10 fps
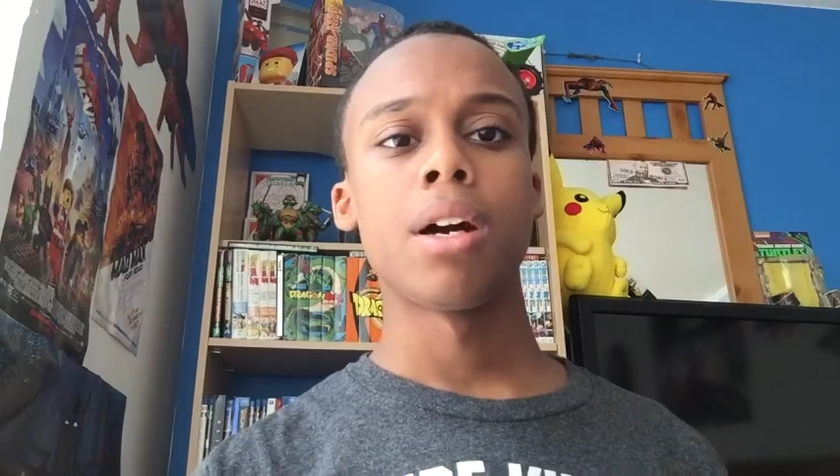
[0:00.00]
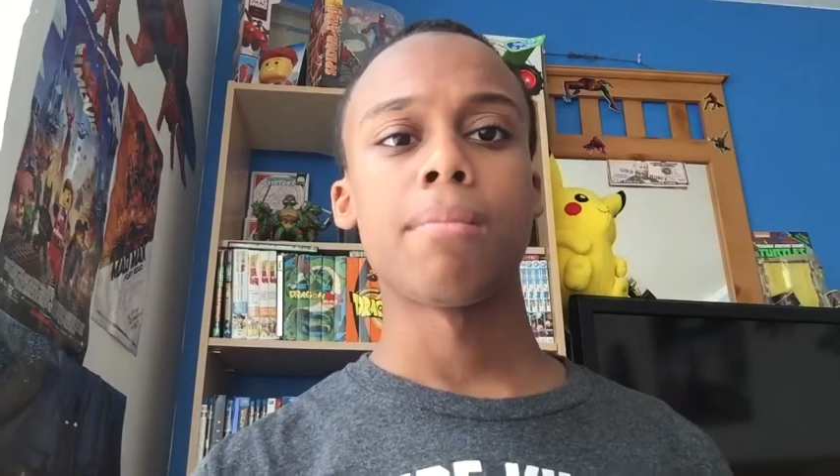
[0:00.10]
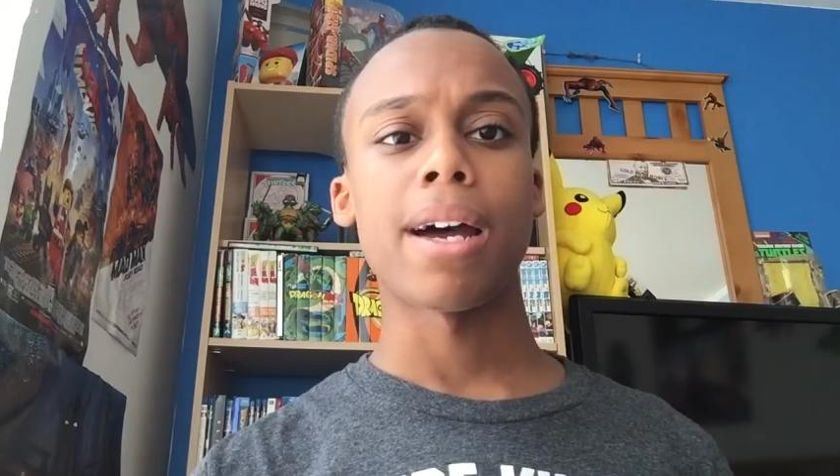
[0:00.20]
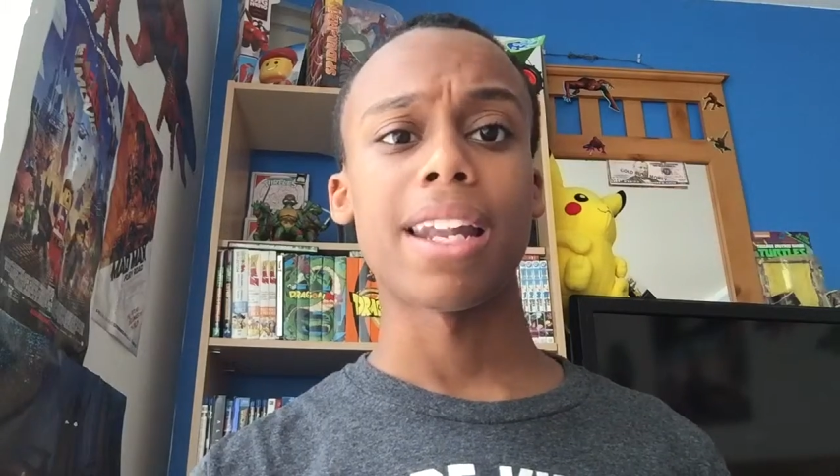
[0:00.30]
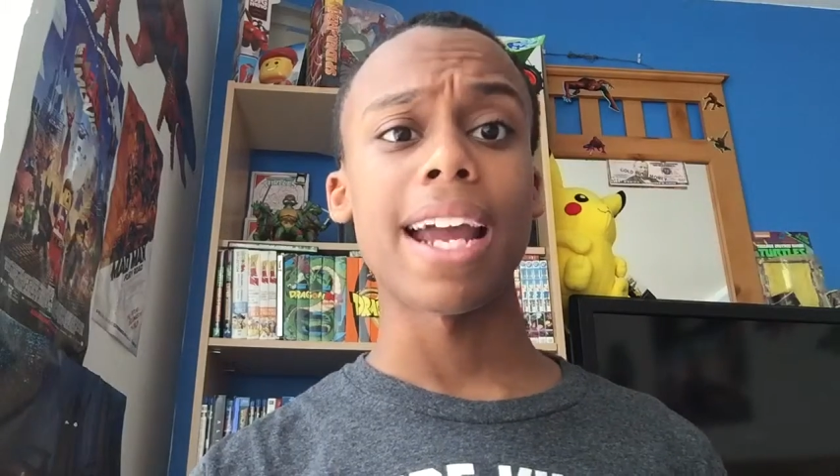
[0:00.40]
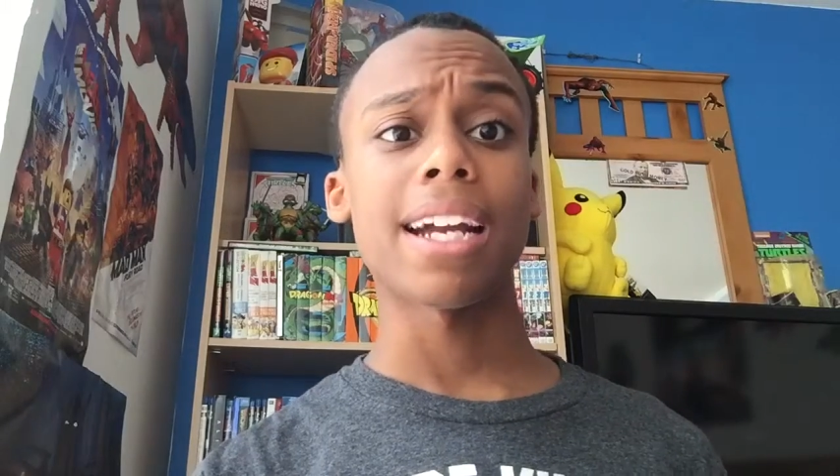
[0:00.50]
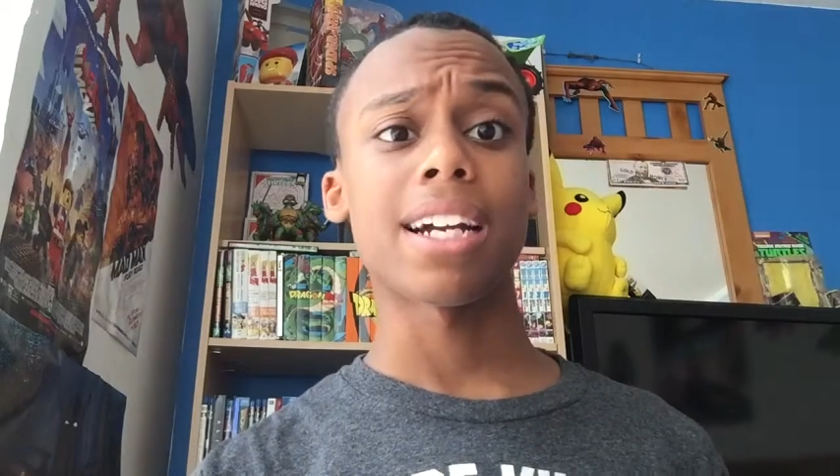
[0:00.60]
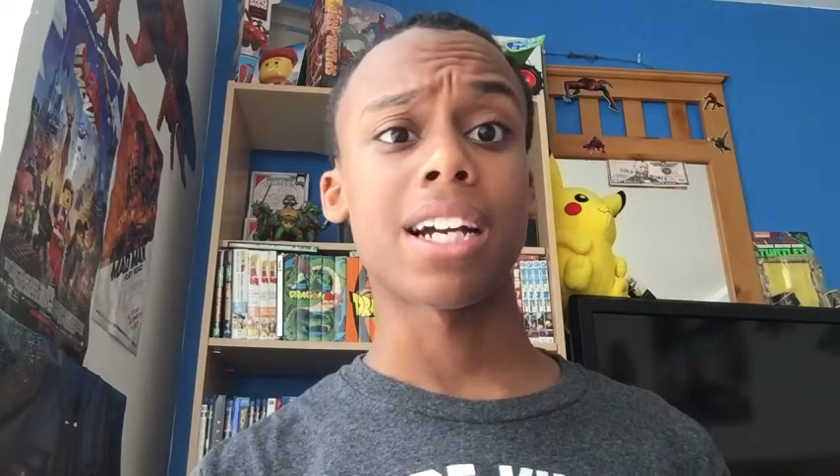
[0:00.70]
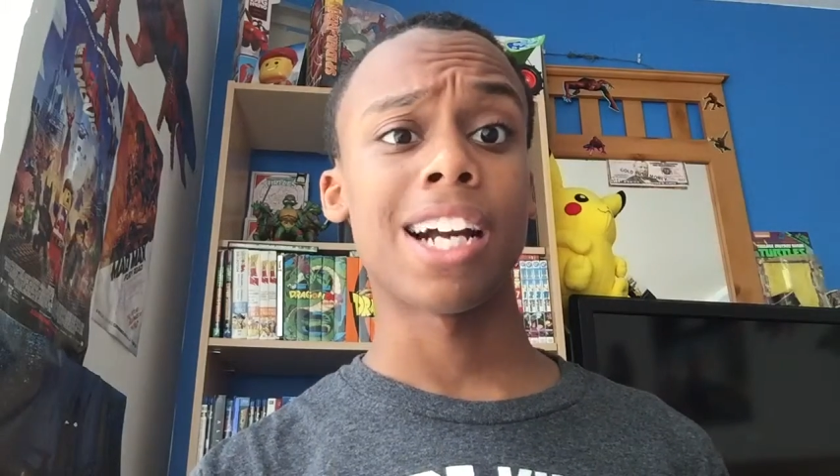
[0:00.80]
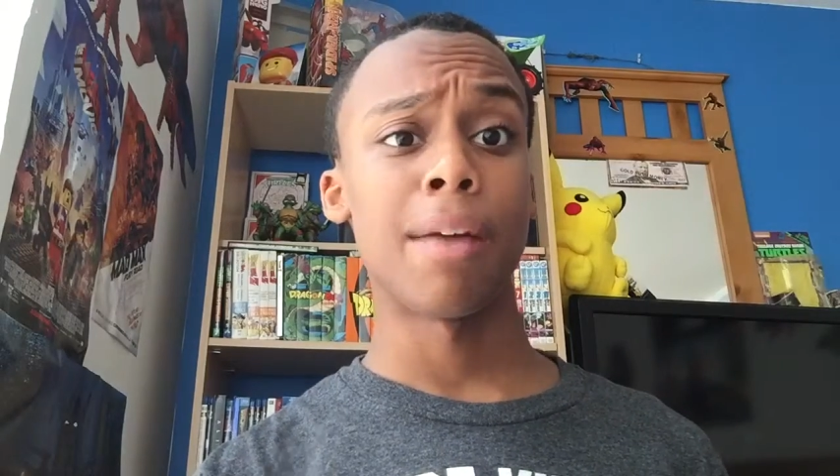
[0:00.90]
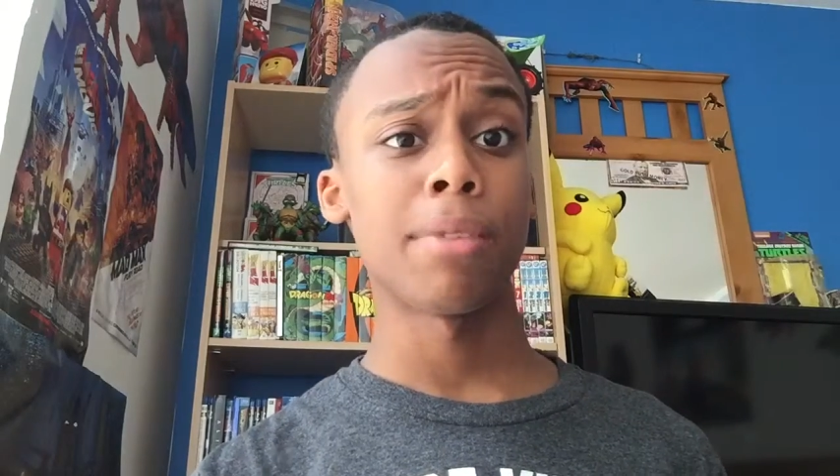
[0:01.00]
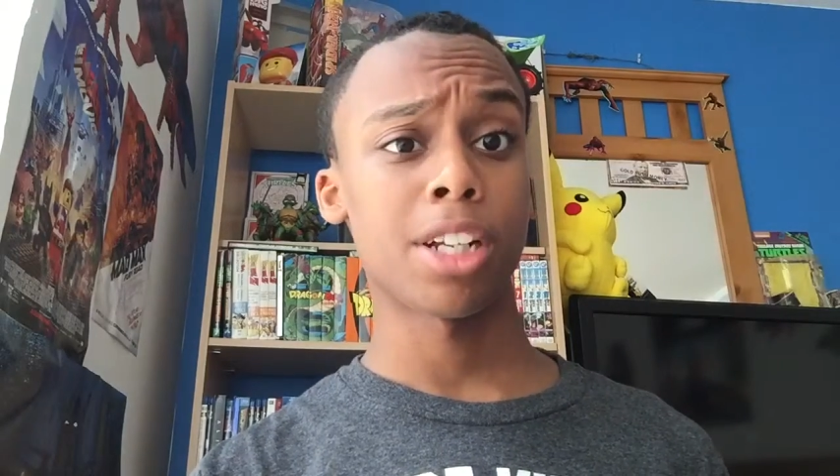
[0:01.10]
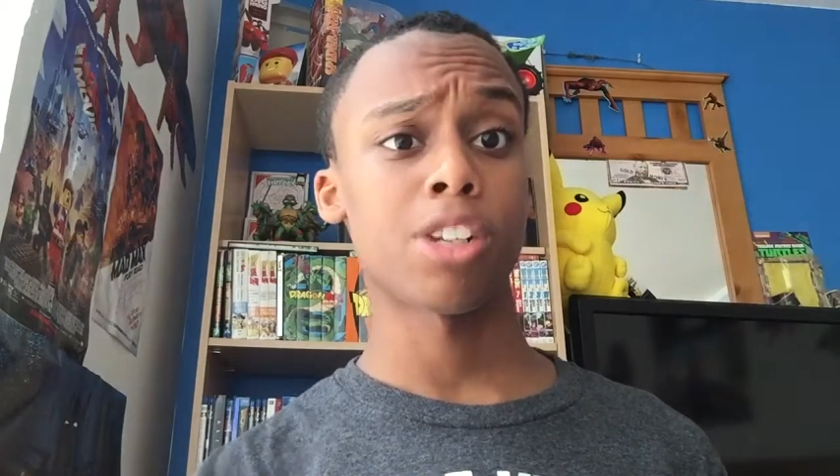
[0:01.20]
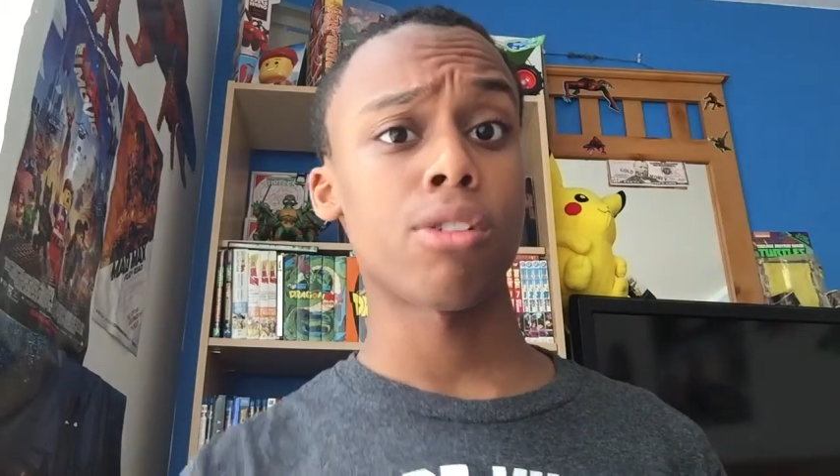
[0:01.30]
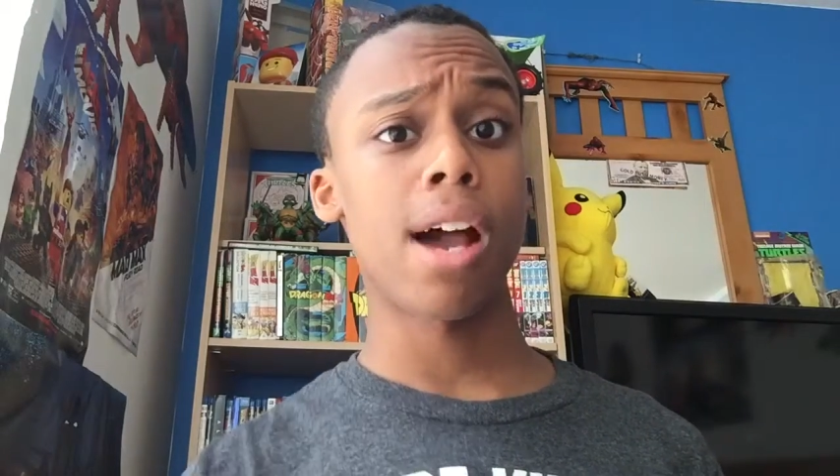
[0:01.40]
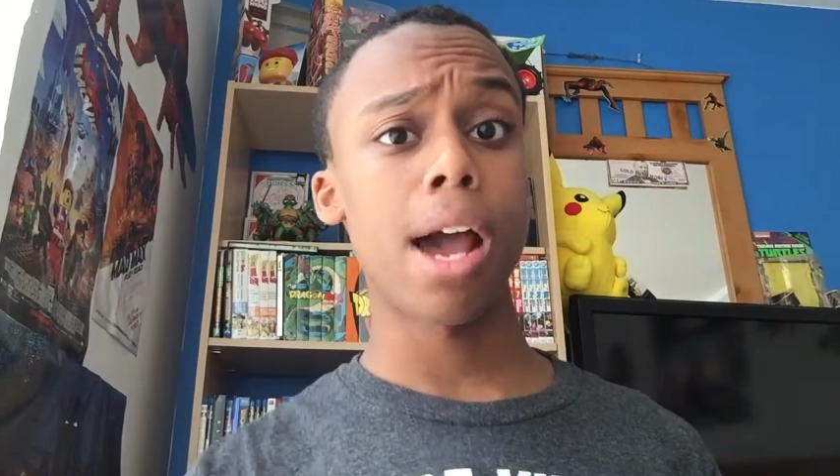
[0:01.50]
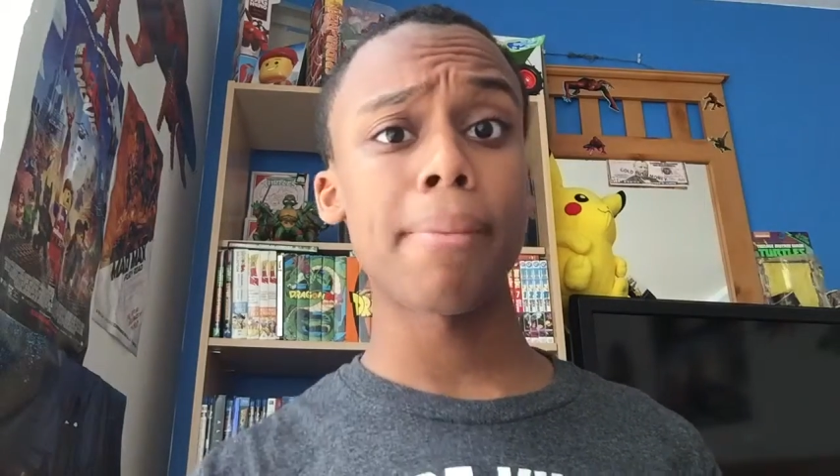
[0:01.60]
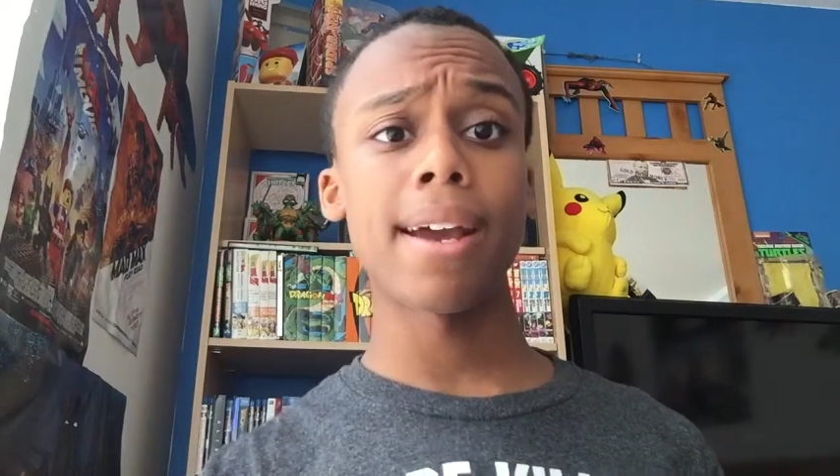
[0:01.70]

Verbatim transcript: But like, comment, subscribe.